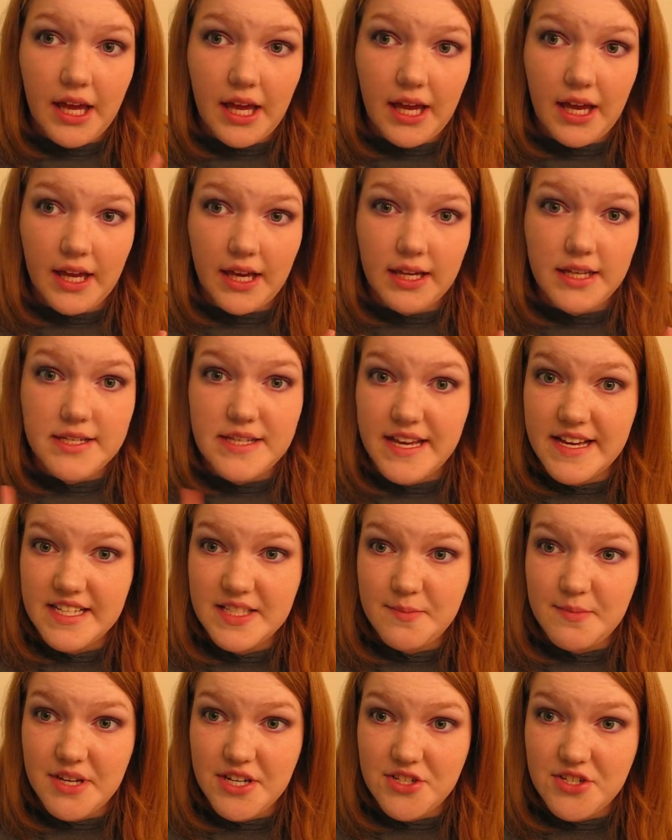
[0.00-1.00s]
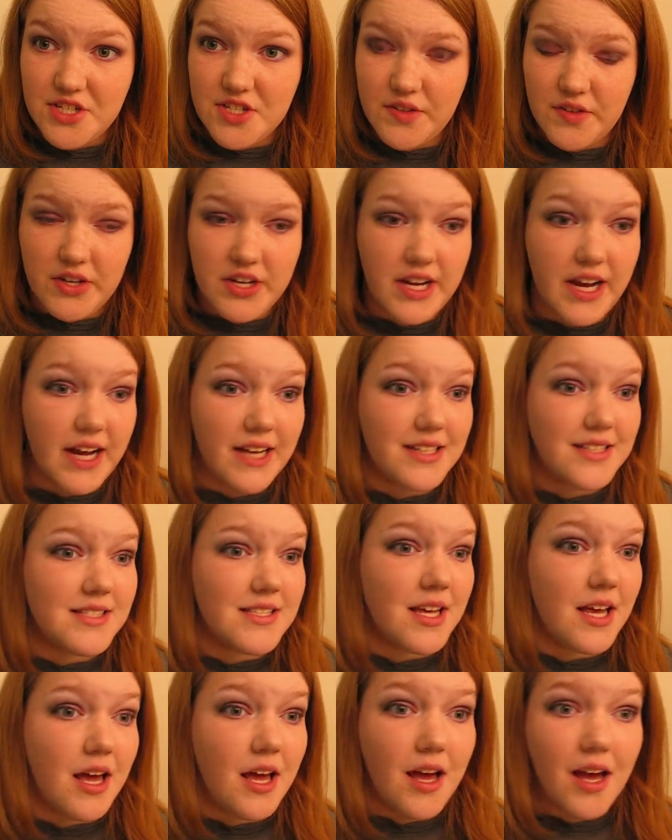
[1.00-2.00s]
and take some pictures for you
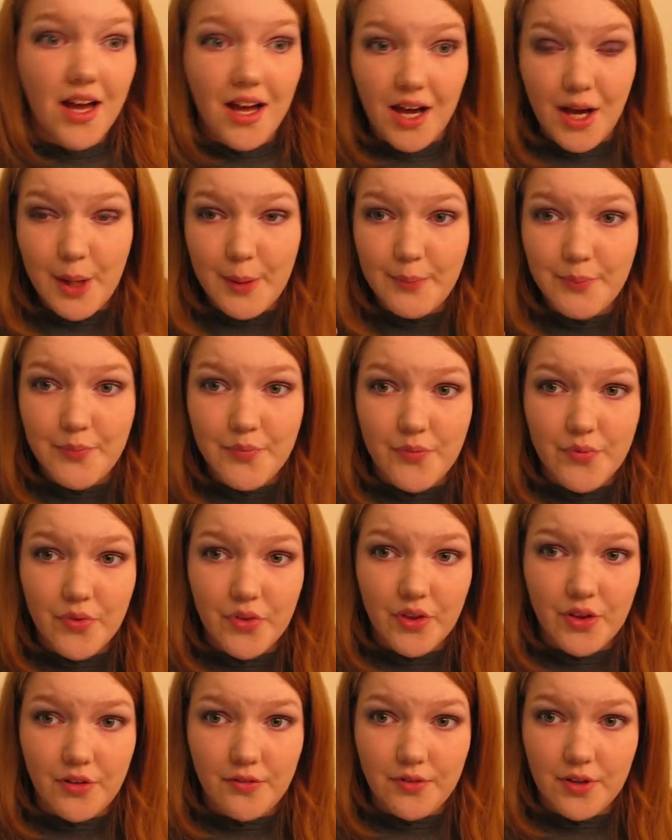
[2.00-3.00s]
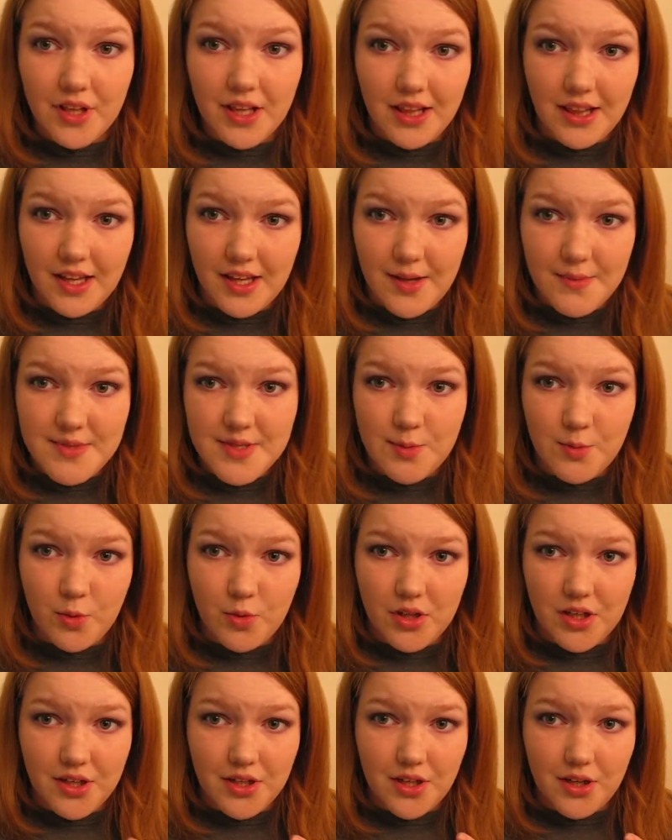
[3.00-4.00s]
guys. Um, for the lips, I'm
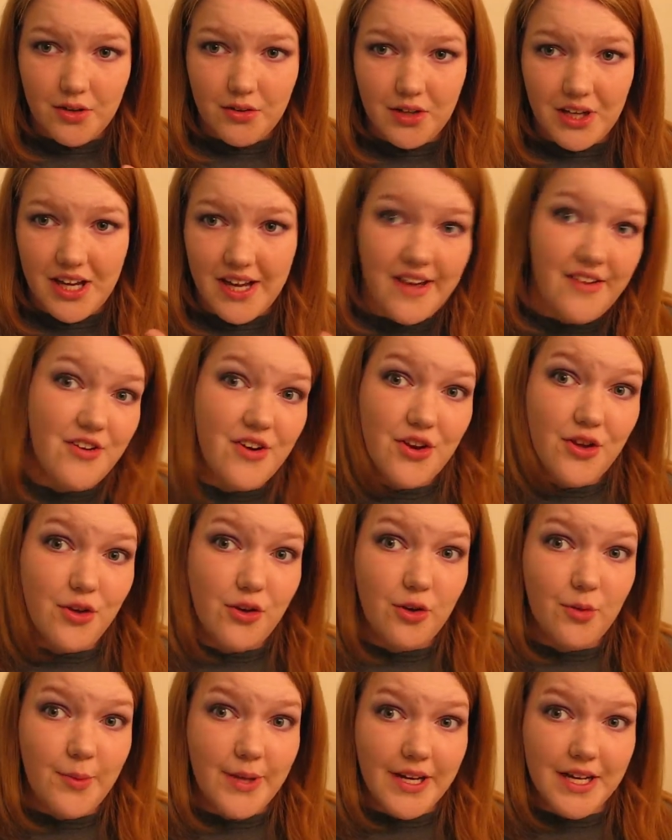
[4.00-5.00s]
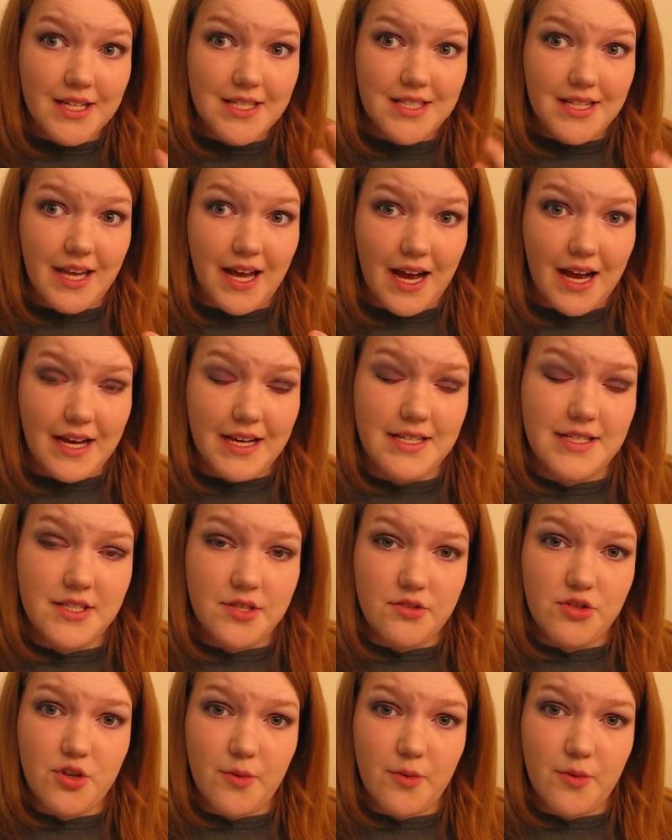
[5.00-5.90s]
going to go kind of nude because the eye is so